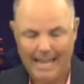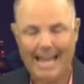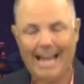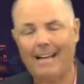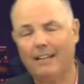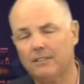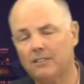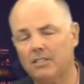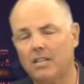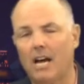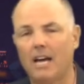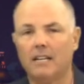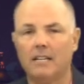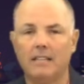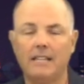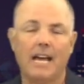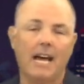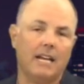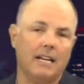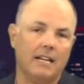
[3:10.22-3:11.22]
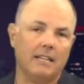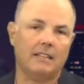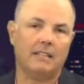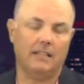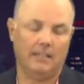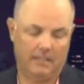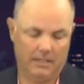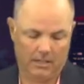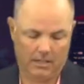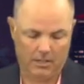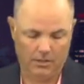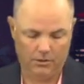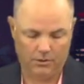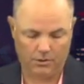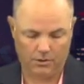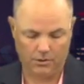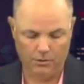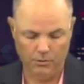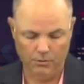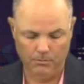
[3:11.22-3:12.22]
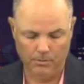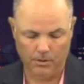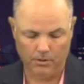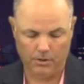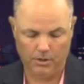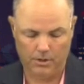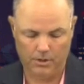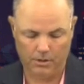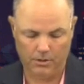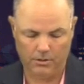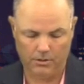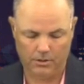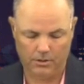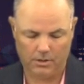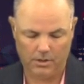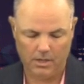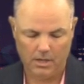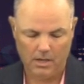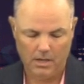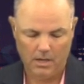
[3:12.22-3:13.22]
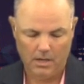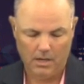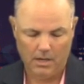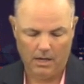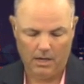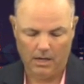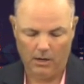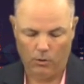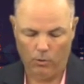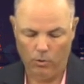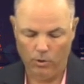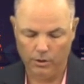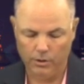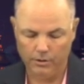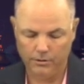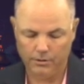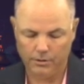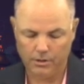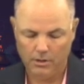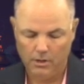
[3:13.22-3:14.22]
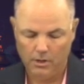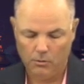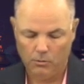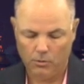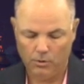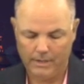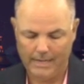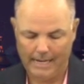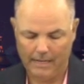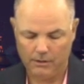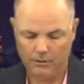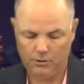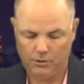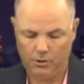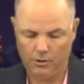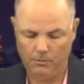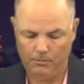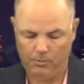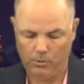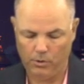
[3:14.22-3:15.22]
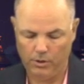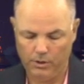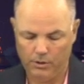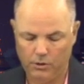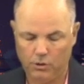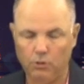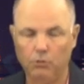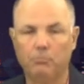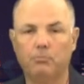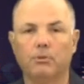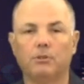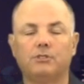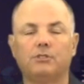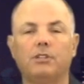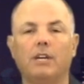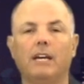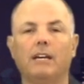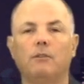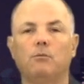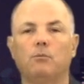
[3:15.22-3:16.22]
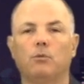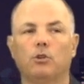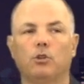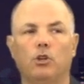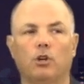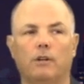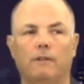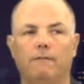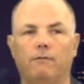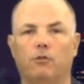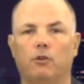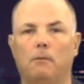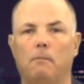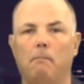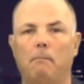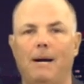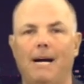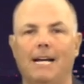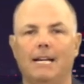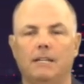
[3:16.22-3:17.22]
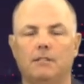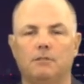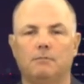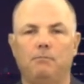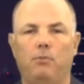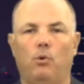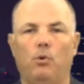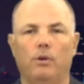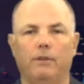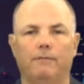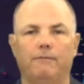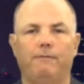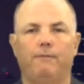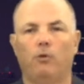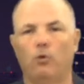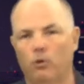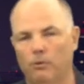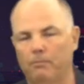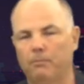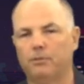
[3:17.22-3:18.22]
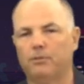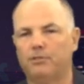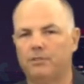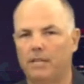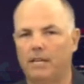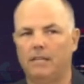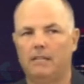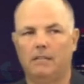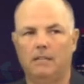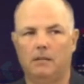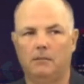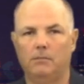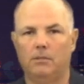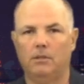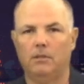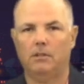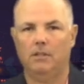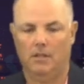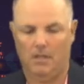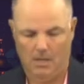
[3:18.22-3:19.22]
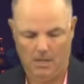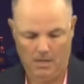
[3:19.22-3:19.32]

Outside of that, I think the consumer goods uh, orders were down two point two percent. We're looking for a minus zero point four percent number,